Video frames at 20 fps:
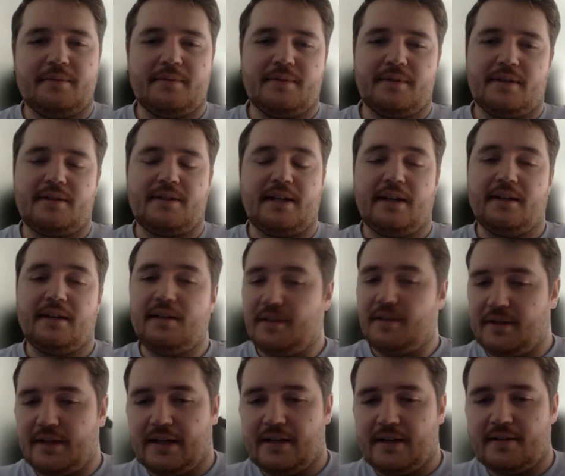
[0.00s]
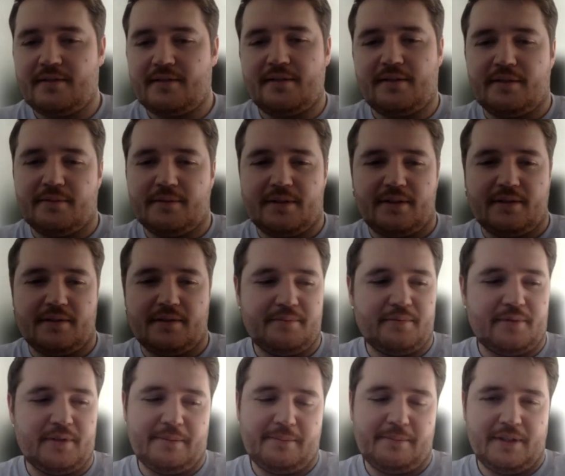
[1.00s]
It was a standalone house, and it was on a
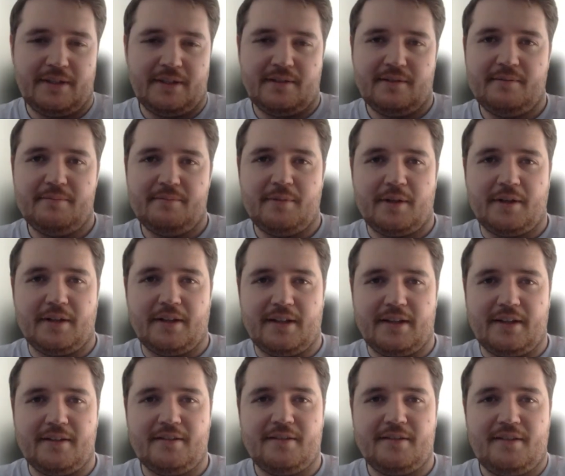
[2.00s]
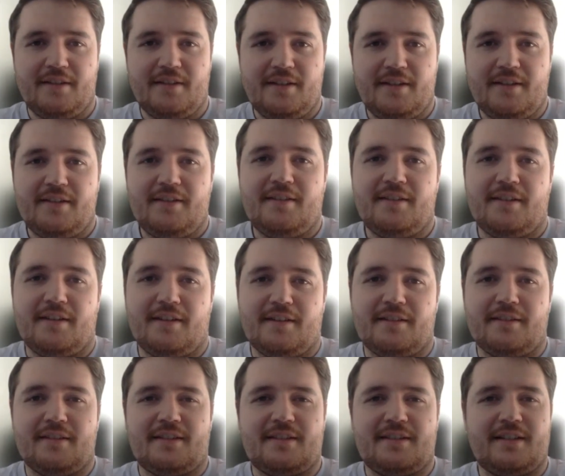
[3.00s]
pretty big block of land,
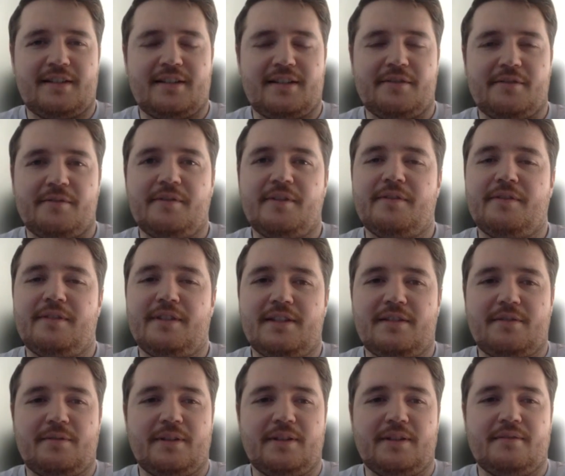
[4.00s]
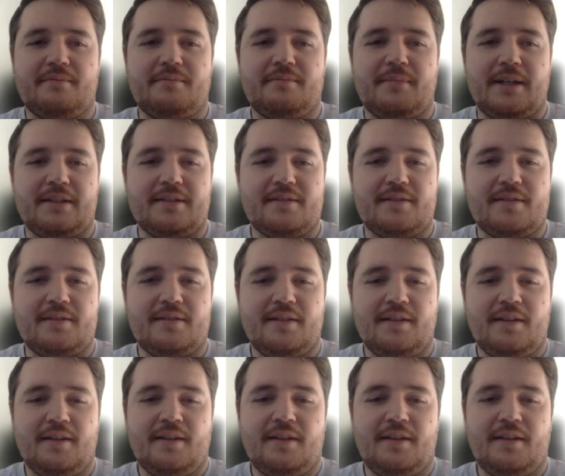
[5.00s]
like 650 square meters.